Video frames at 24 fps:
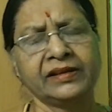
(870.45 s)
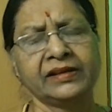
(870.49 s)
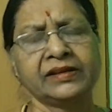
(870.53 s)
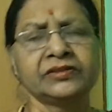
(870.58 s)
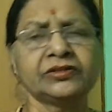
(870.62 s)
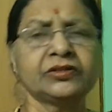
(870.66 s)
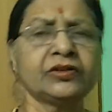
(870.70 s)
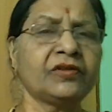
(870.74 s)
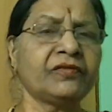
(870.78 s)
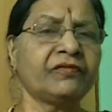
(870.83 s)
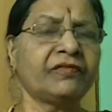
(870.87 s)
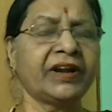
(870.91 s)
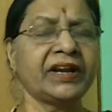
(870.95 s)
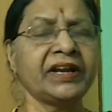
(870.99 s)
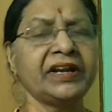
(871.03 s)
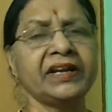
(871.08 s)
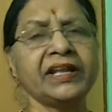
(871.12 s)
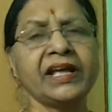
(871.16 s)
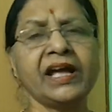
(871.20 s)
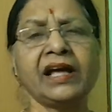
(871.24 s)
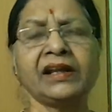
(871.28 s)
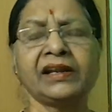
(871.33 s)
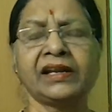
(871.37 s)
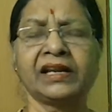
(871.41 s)
So one
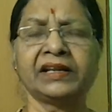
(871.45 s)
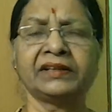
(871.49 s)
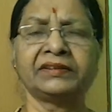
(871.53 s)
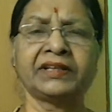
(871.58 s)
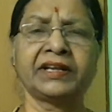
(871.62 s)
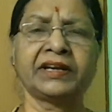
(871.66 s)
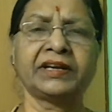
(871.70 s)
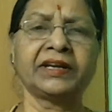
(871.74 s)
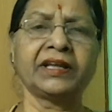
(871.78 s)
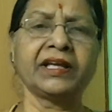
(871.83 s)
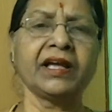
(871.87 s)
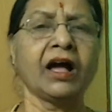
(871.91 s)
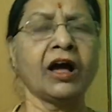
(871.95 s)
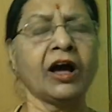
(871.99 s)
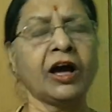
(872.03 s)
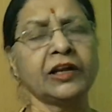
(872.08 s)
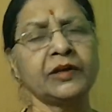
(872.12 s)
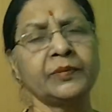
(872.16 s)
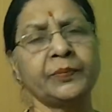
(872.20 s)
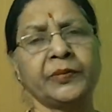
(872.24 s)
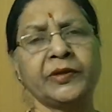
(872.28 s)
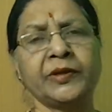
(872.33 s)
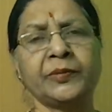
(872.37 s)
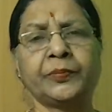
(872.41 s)
day or another day,
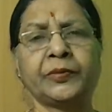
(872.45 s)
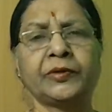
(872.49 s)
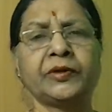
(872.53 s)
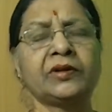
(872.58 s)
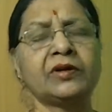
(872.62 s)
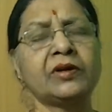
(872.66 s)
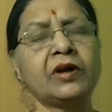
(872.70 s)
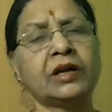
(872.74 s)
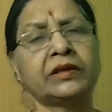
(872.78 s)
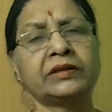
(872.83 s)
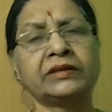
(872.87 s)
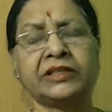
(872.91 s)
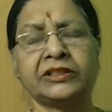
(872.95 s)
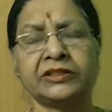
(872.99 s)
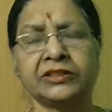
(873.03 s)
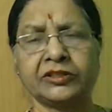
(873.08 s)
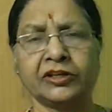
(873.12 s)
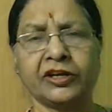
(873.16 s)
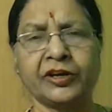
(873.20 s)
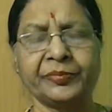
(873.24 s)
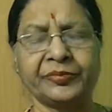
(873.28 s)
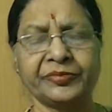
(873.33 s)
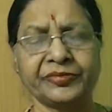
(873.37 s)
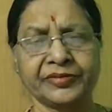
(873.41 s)
all people got the
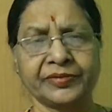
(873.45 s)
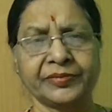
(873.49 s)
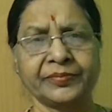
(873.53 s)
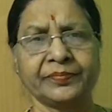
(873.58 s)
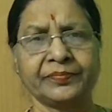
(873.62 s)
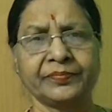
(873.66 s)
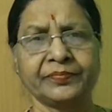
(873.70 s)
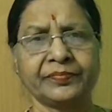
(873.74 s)
jobs.